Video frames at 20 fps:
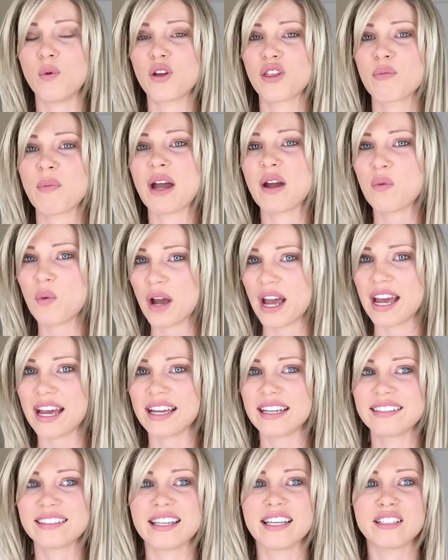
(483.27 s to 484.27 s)
with my
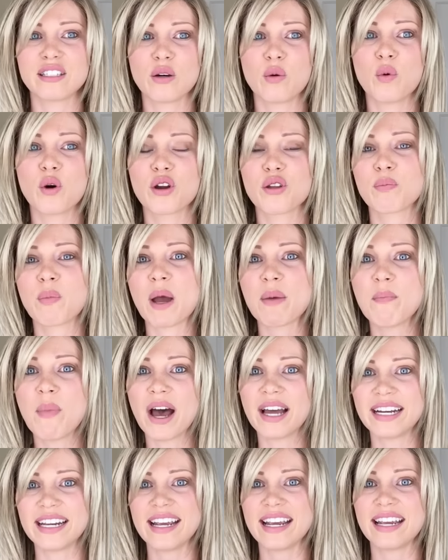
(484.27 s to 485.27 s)
wigs. Is it worth my
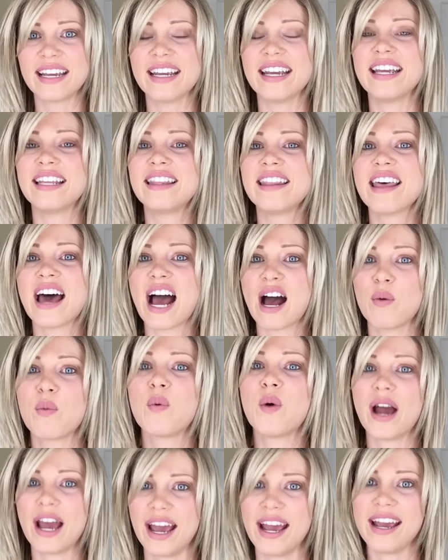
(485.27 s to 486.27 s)
money in
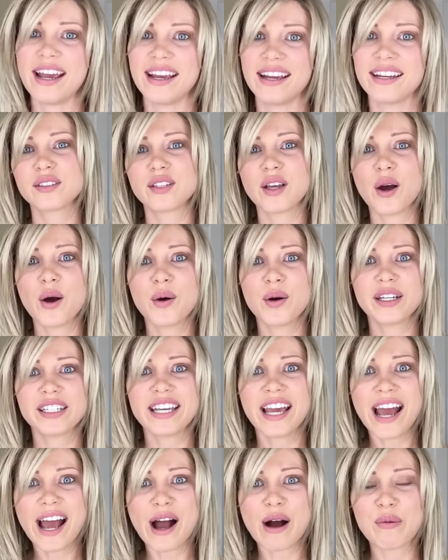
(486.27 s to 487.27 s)
that way? So
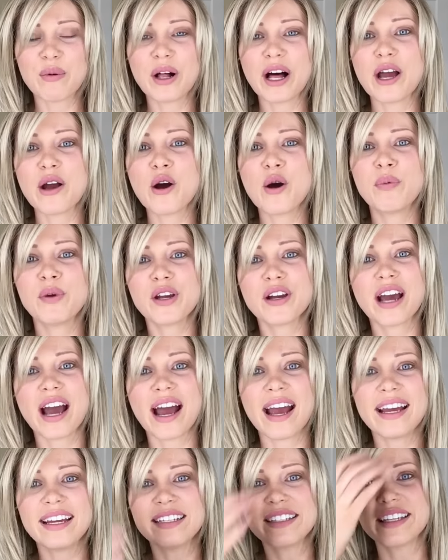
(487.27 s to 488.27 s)
yeah, well, I hope you
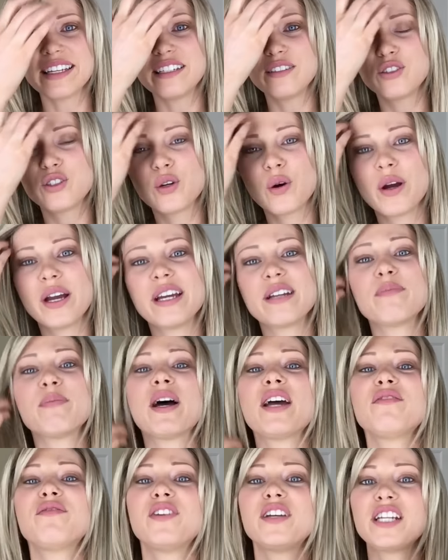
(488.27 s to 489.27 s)
guys enjoyed
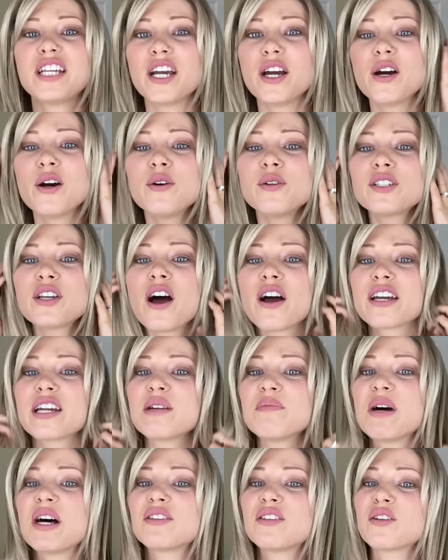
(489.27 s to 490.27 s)
my video talking
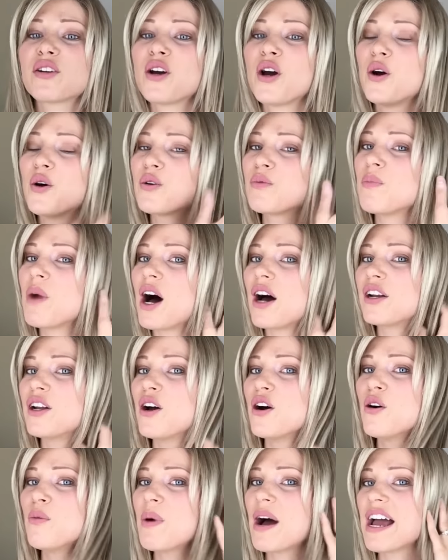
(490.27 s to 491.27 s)
about the Code
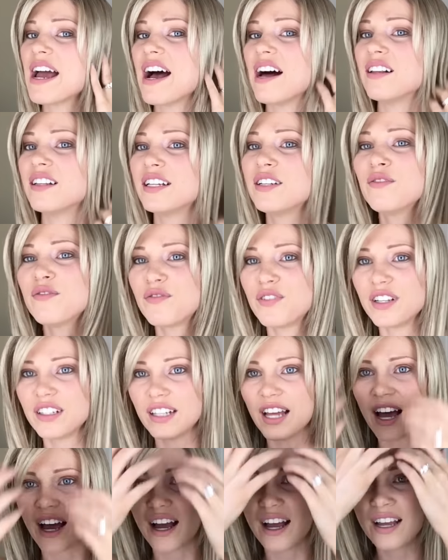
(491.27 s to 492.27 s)
Mono by Ellen
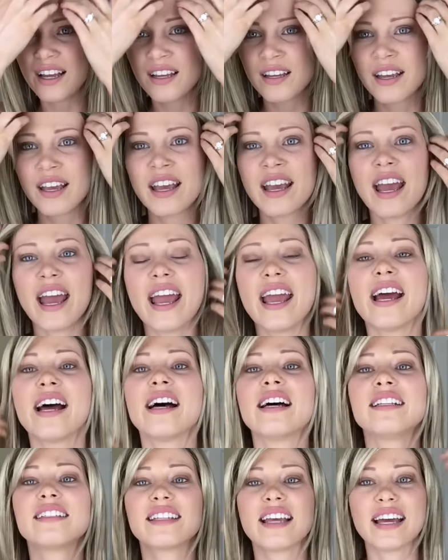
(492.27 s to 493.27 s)
Wille.
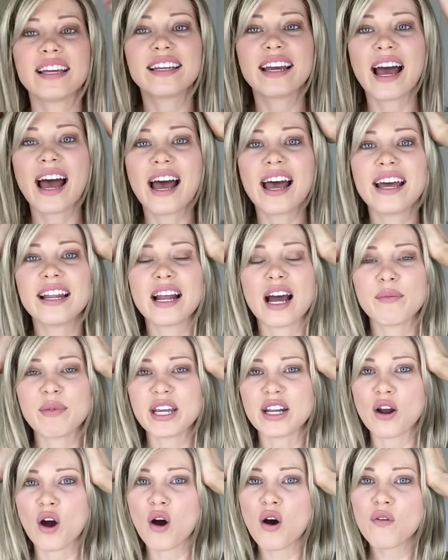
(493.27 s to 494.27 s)
And again, I
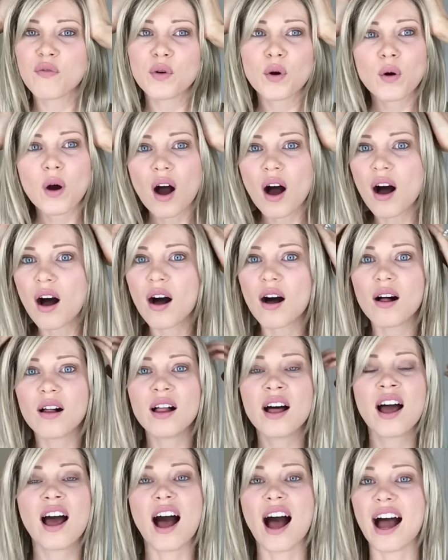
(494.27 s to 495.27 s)
mean,
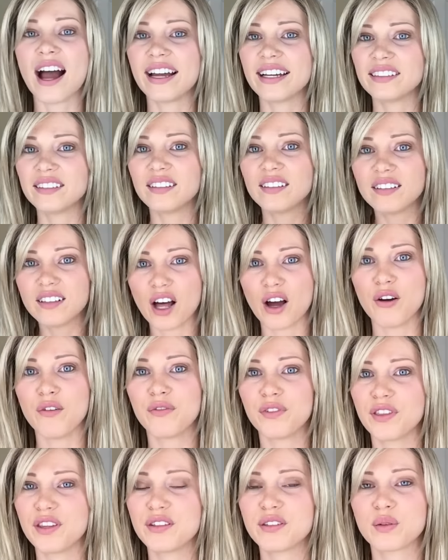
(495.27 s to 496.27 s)
overall, I
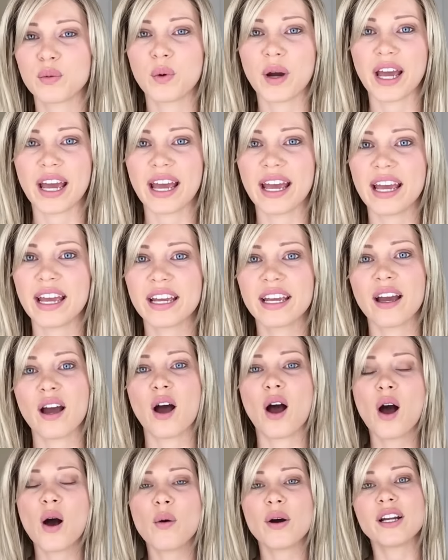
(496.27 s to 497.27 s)
love this wig.
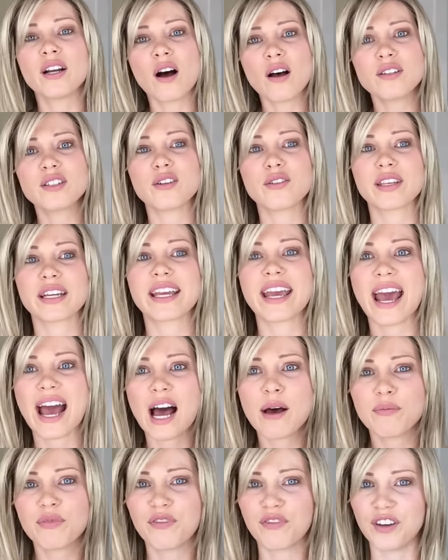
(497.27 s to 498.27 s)
Oh, and also the
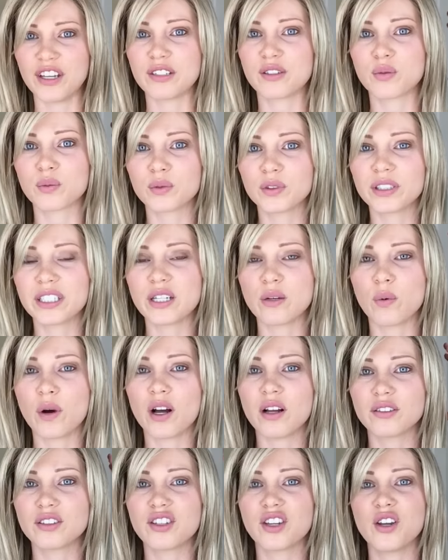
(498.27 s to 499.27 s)
cap fits really
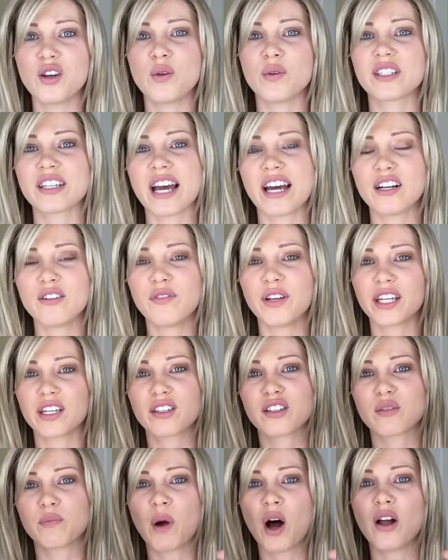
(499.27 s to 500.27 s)
well too. It's kind of like a
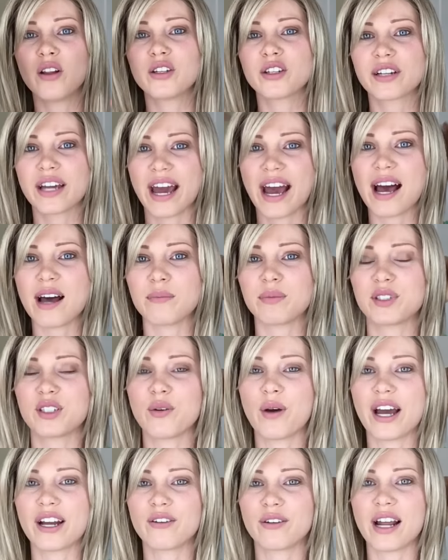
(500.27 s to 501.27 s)
smaller cap,
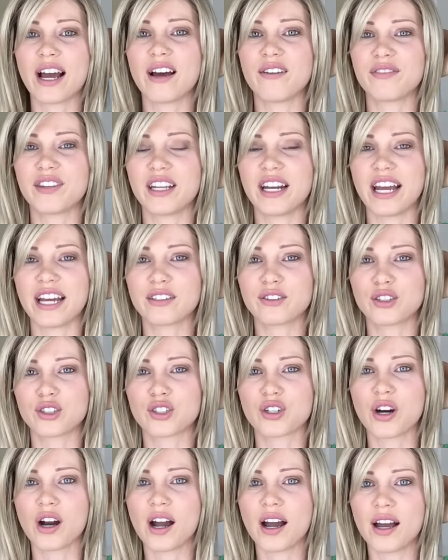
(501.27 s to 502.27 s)
so I don't have that
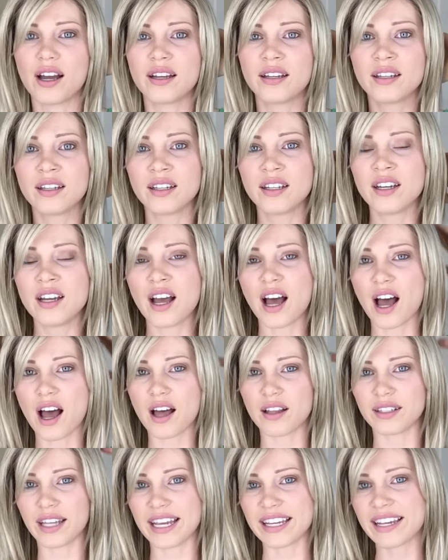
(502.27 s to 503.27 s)
extra
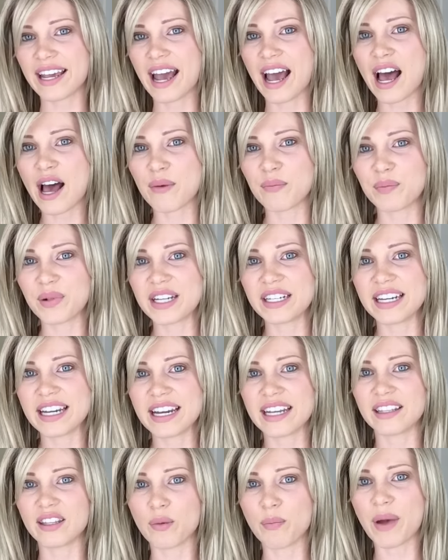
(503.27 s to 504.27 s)
uh, like cap
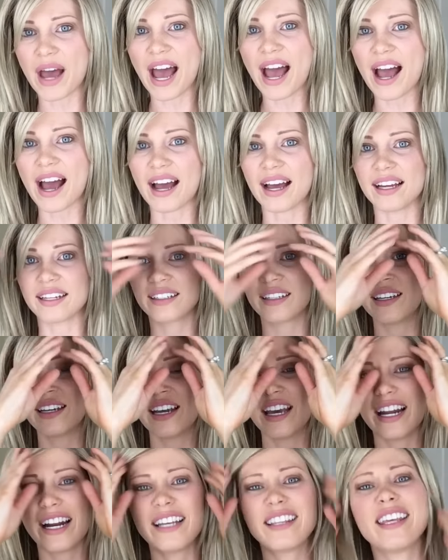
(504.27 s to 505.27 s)
bending in the back.
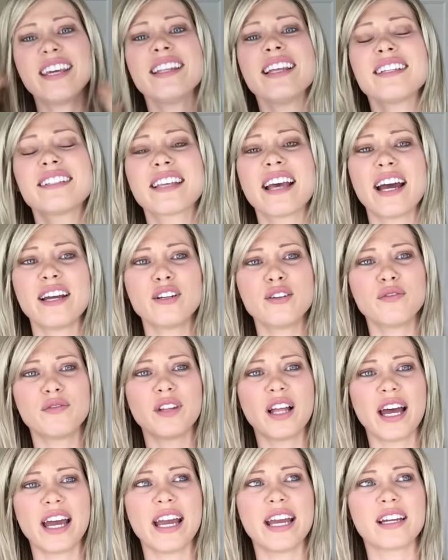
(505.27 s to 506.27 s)
And I think that's kind
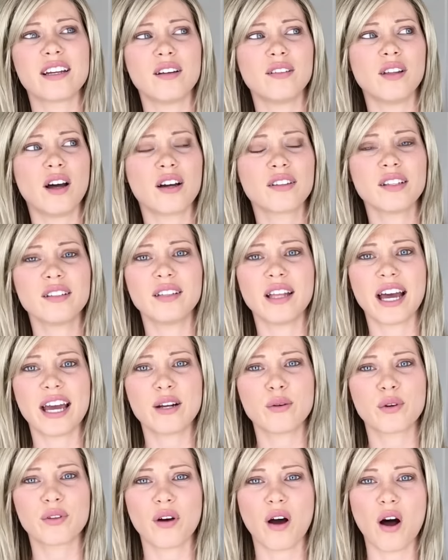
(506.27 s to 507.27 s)
of like along the
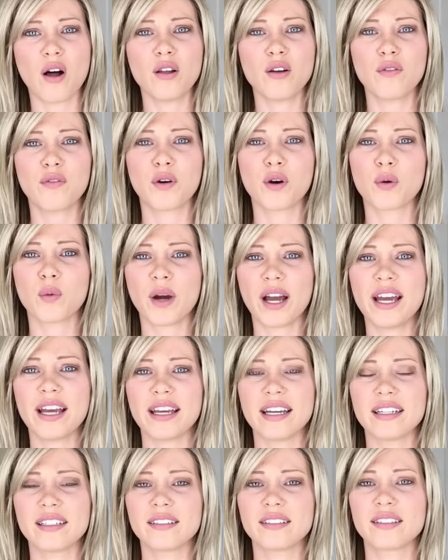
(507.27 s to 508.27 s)
line with all of her
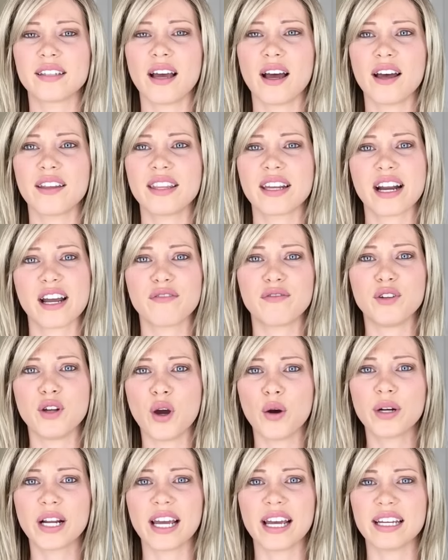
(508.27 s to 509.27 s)
wigs uh, that I've
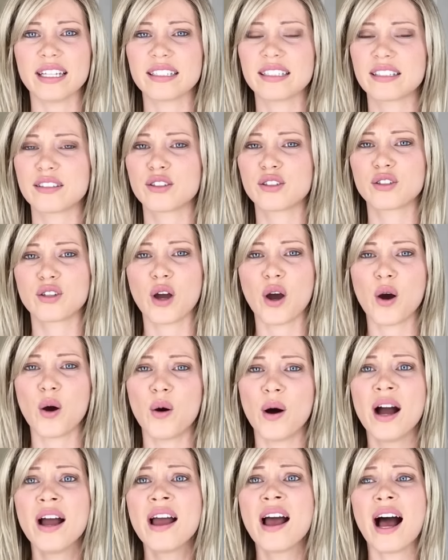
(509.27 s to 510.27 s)
noticed.
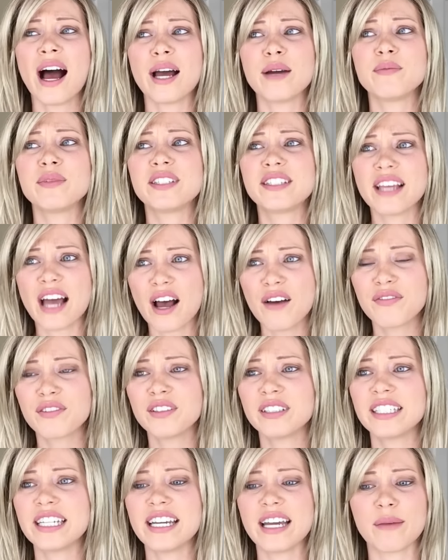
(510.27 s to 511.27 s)
So I'm
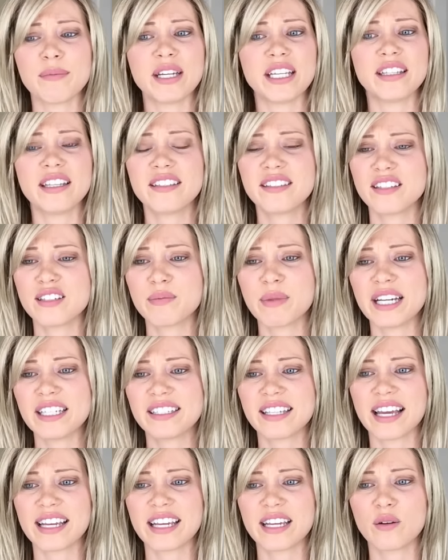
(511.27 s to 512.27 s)
definitely, I mean, this is my
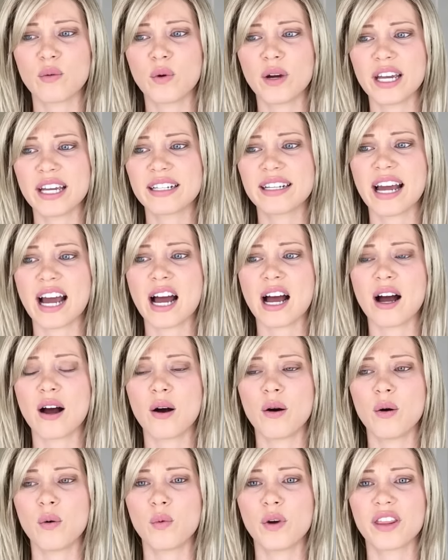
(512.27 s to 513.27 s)
second wig
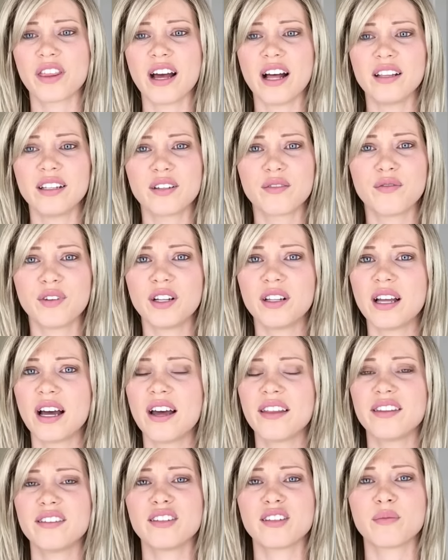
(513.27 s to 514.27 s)
now with Ellen
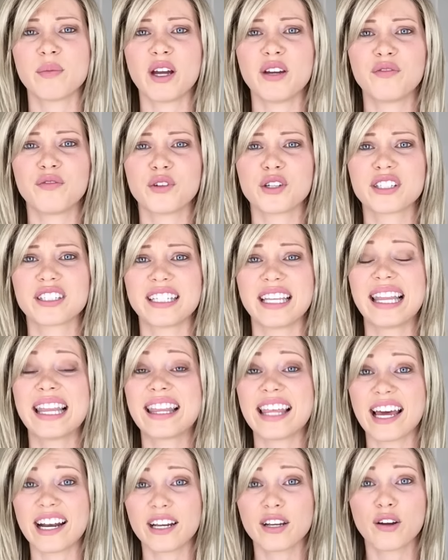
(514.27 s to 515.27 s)
Wille. This is my first
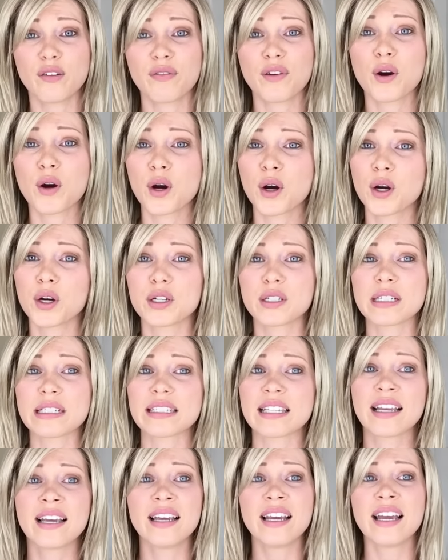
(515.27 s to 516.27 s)
synthetic of hers,